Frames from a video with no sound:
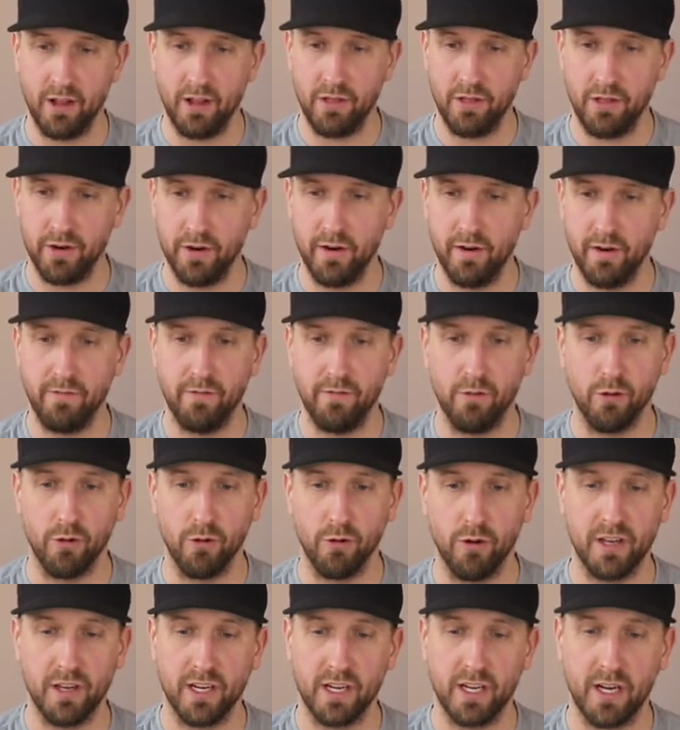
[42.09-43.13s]
a third, a
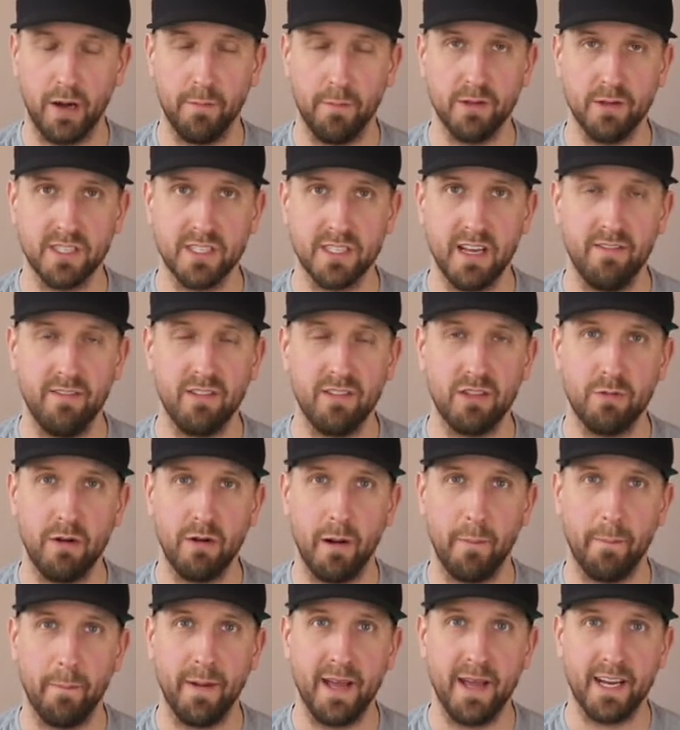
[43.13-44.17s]
fourth, and a couple seventh
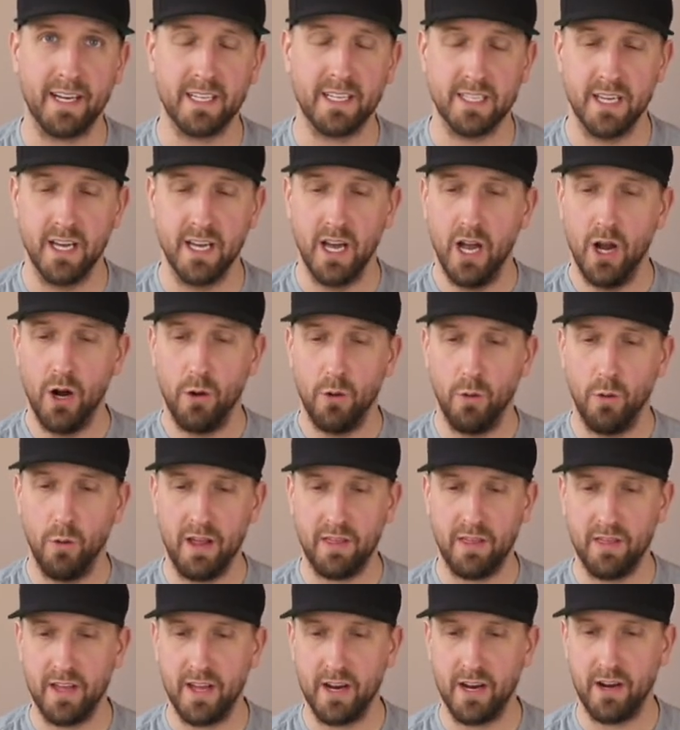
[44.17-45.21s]
round picks
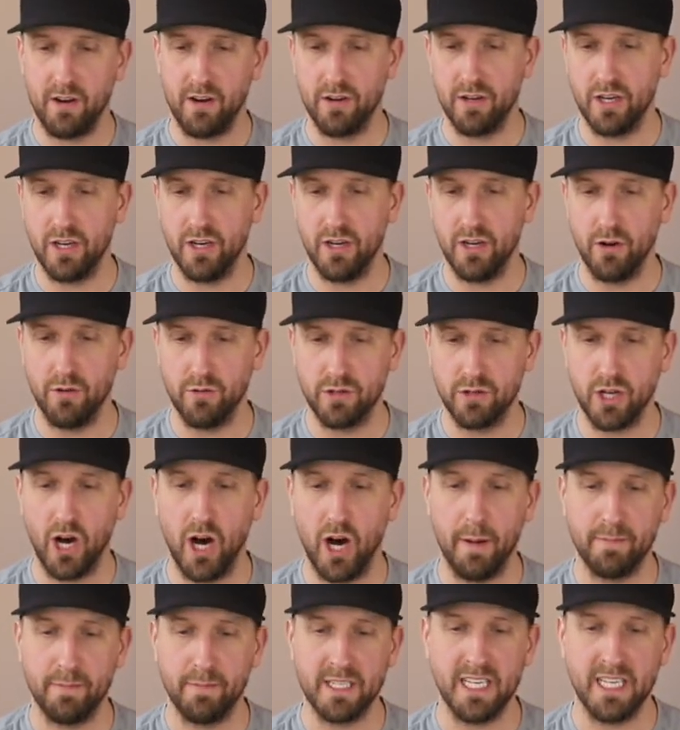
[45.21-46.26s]
with their, you know,
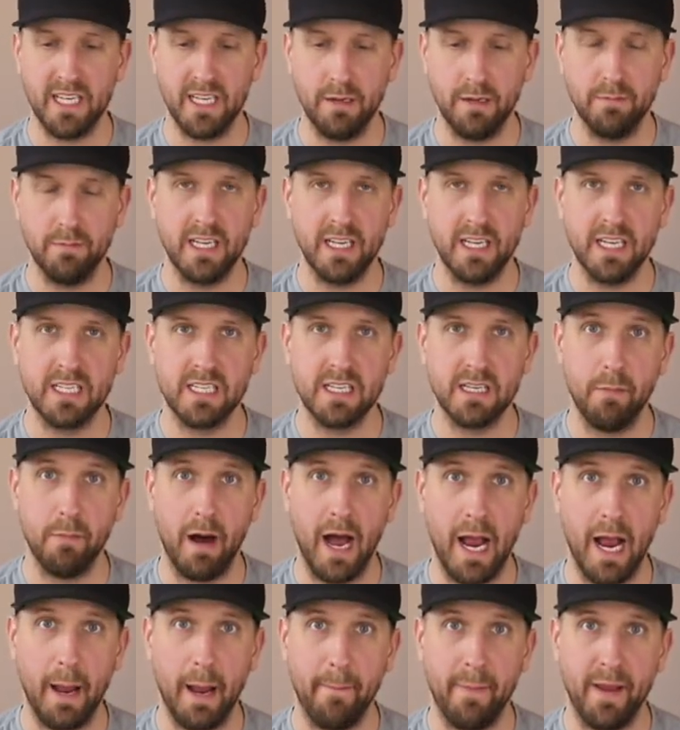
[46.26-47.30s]
top team needs, in
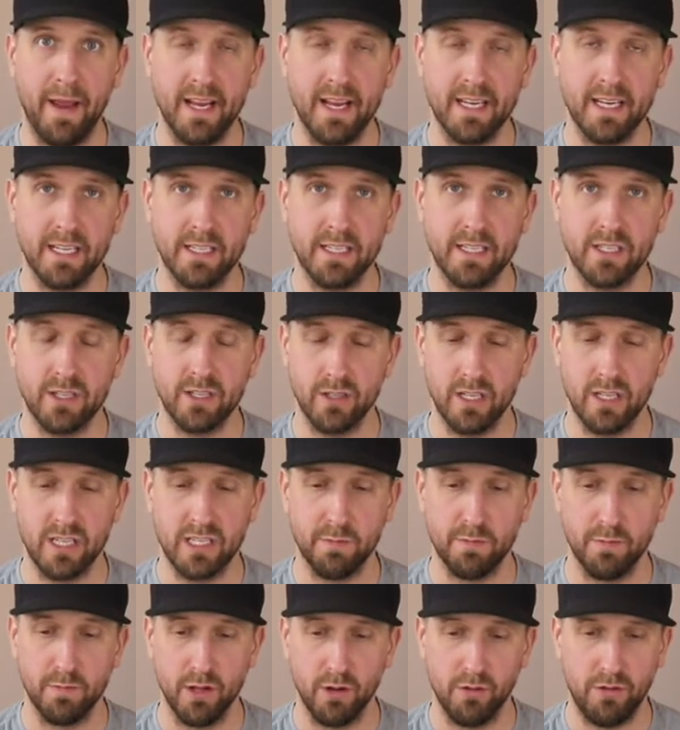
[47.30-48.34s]
my opinion. So
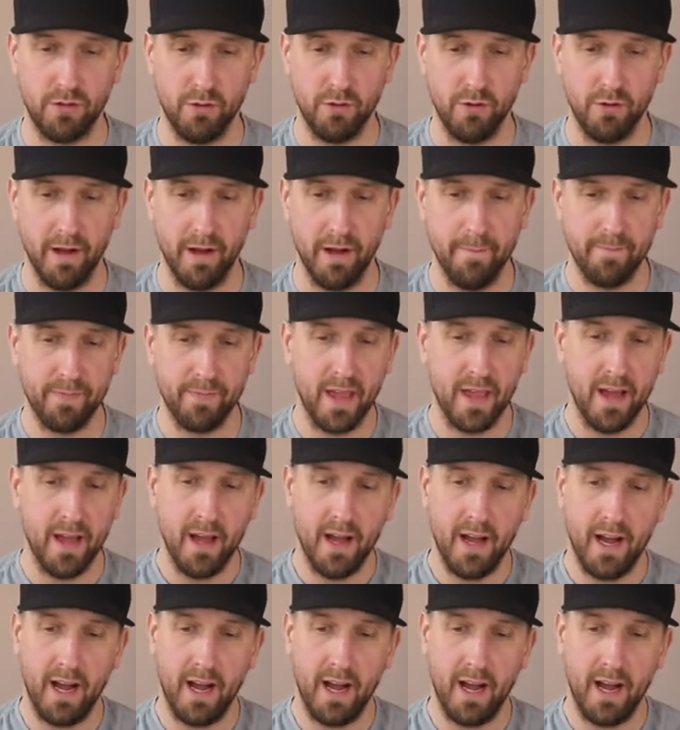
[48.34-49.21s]
let's blow through it.